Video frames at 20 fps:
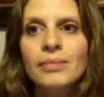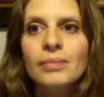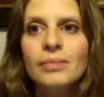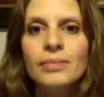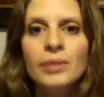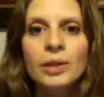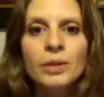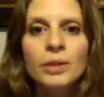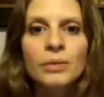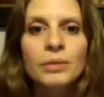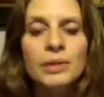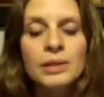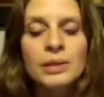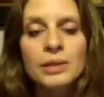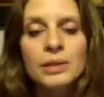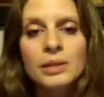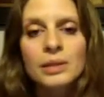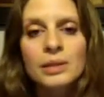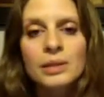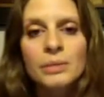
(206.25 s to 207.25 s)

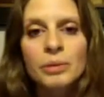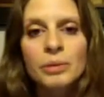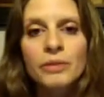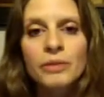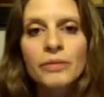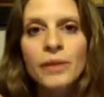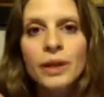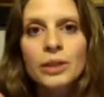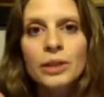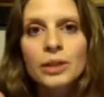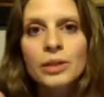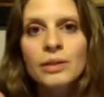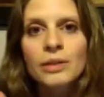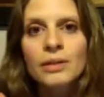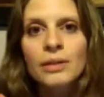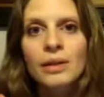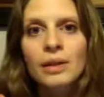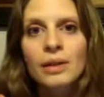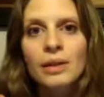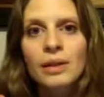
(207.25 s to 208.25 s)
is
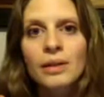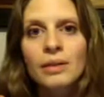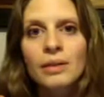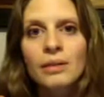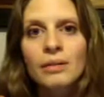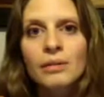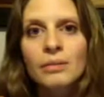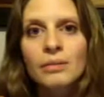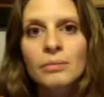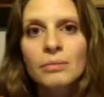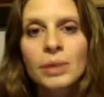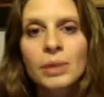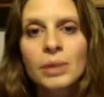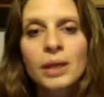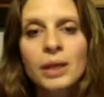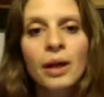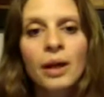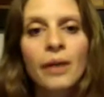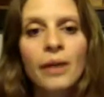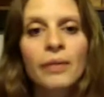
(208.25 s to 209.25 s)
perfection the
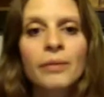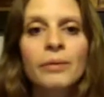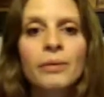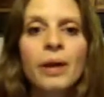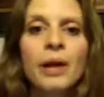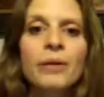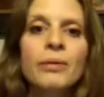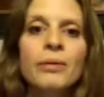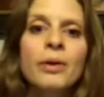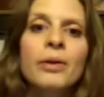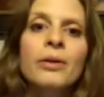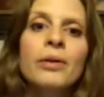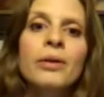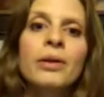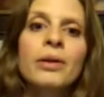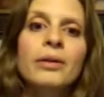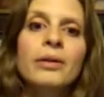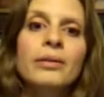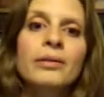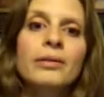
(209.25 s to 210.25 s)
being on the right
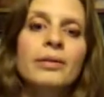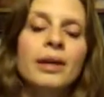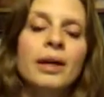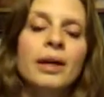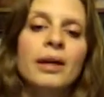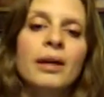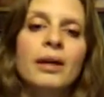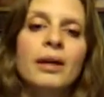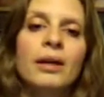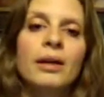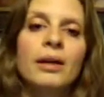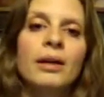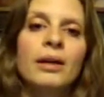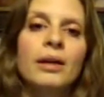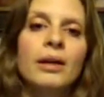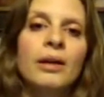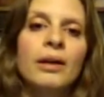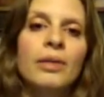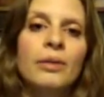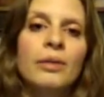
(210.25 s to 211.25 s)
road,
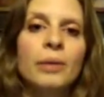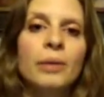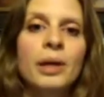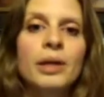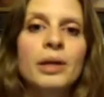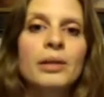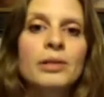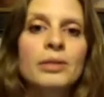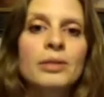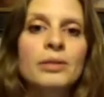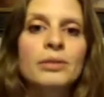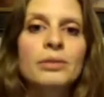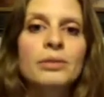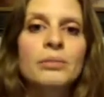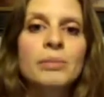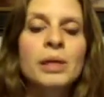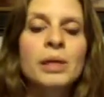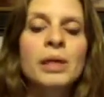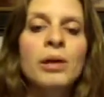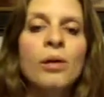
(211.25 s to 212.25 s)
on the way to
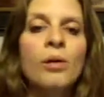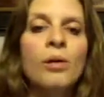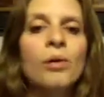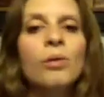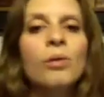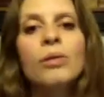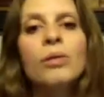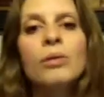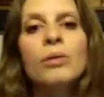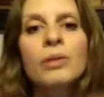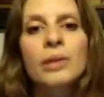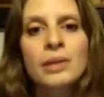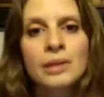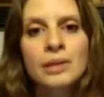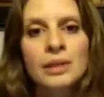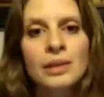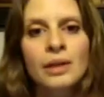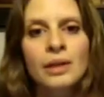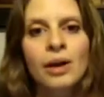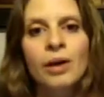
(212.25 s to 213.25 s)
being whole, or is
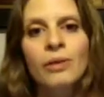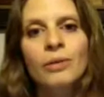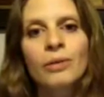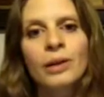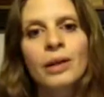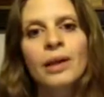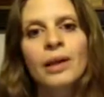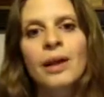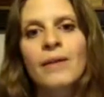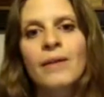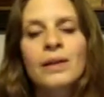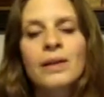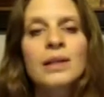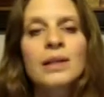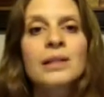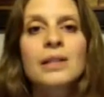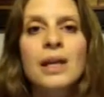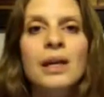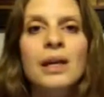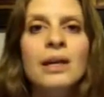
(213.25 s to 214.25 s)
it already having
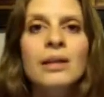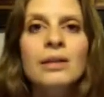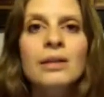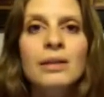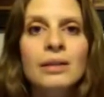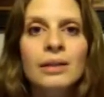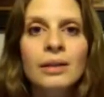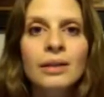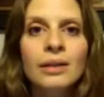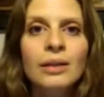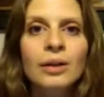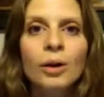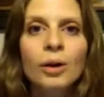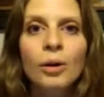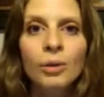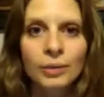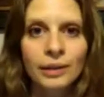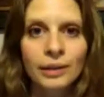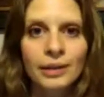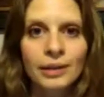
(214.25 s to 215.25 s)
attained
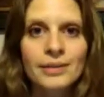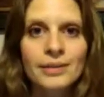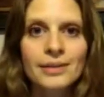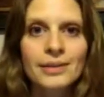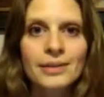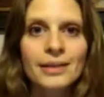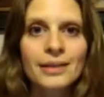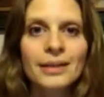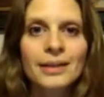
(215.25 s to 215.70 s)
wholeness?